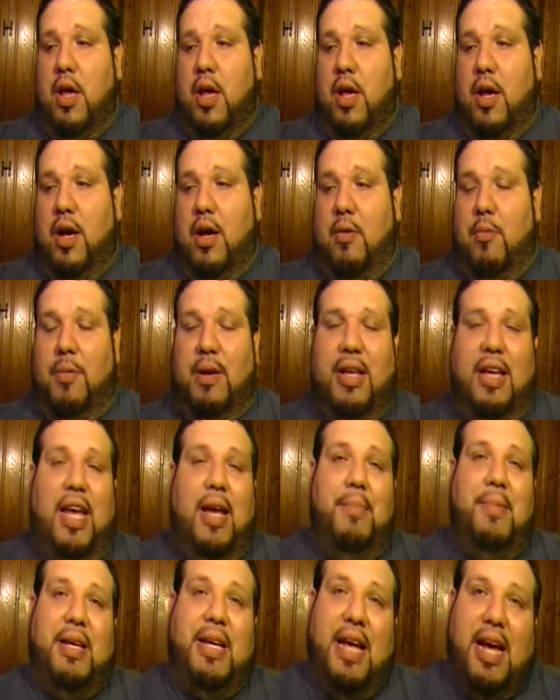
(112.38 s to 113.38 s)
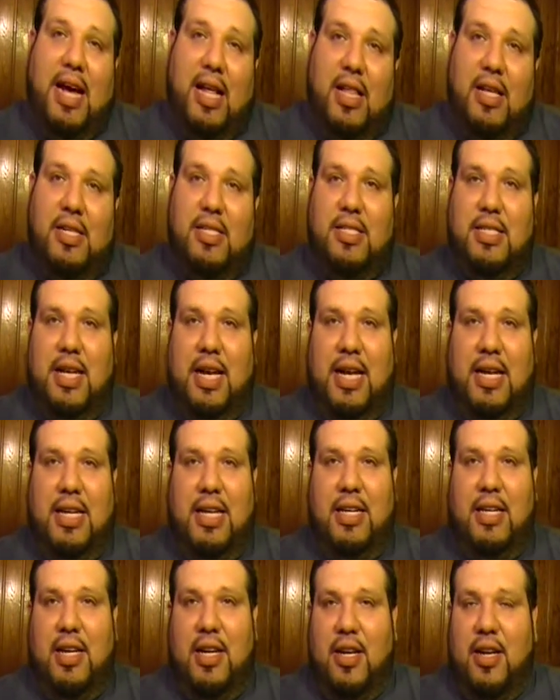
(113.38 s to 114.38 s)
When it came to college, I
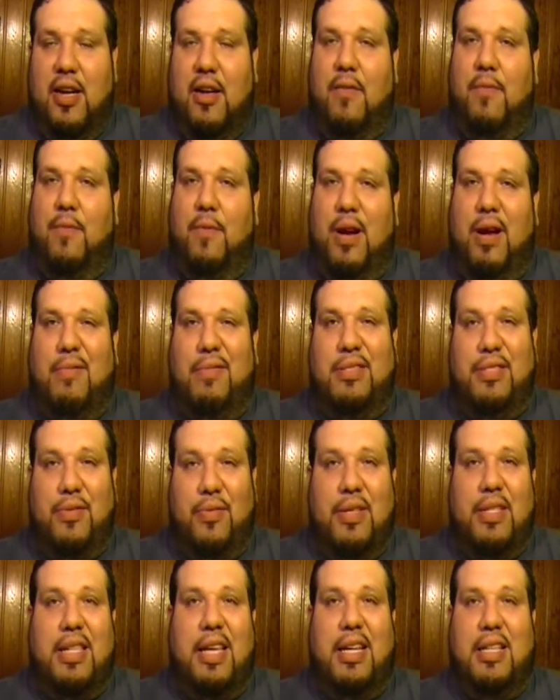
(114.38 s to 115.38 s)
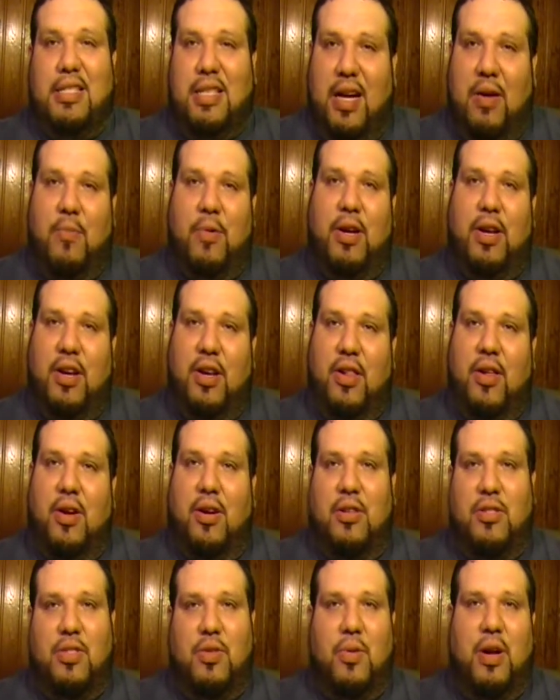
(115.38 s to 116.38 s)
did good enough when I was doing things that I wanted to
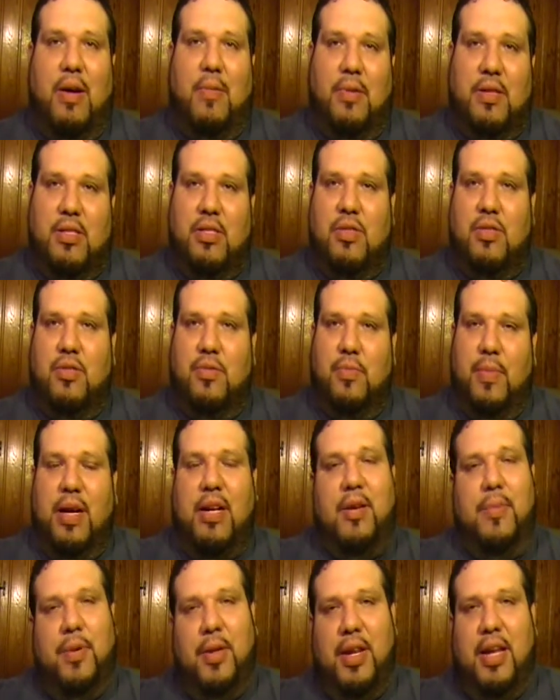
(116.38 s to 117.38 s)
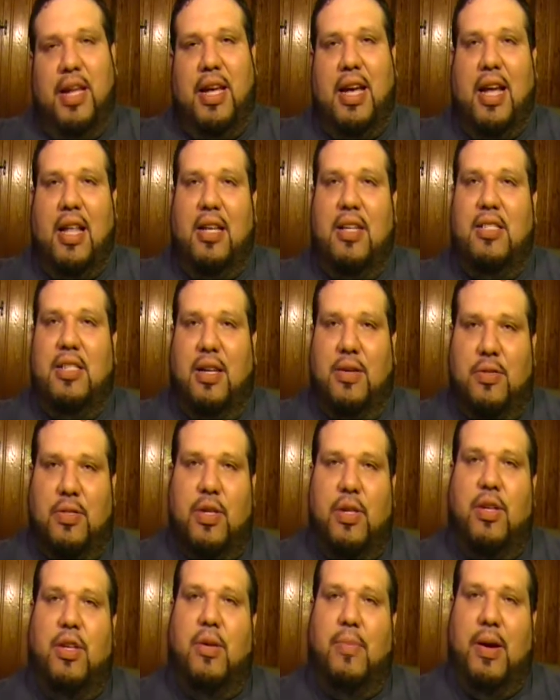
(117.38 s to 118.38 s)
learn. So when I went to my community college, I was
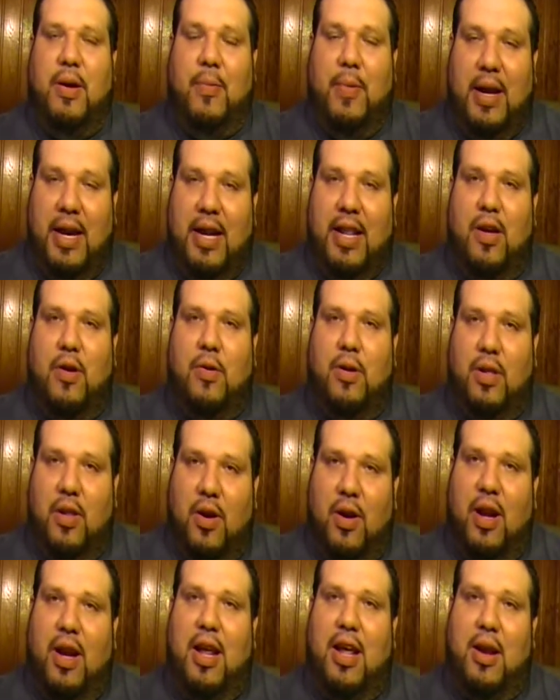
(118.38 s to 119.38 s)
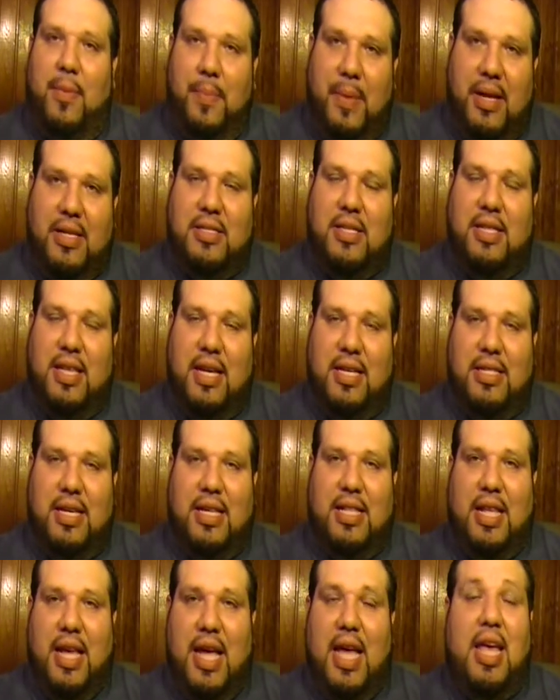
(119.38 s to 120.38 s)
learning about radio and learning how to mix and things
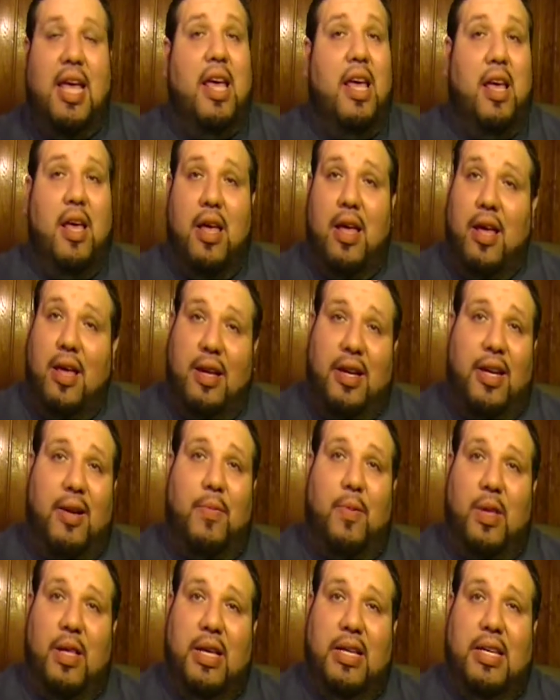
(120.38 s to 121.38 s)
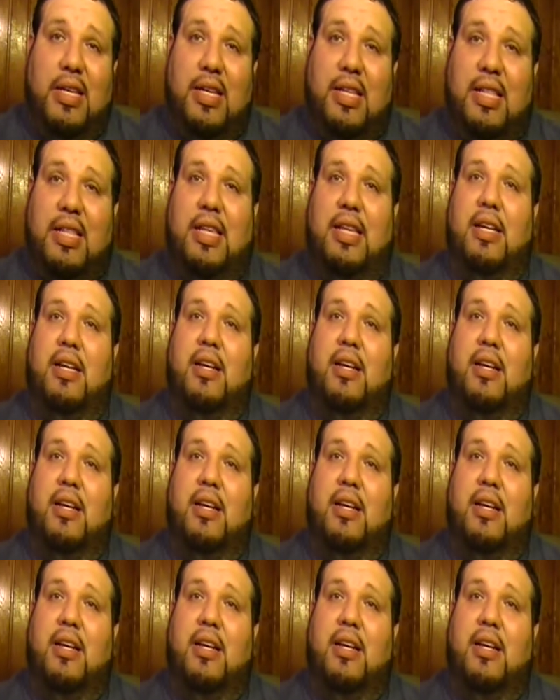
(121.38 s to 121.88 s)
like that. Did really good and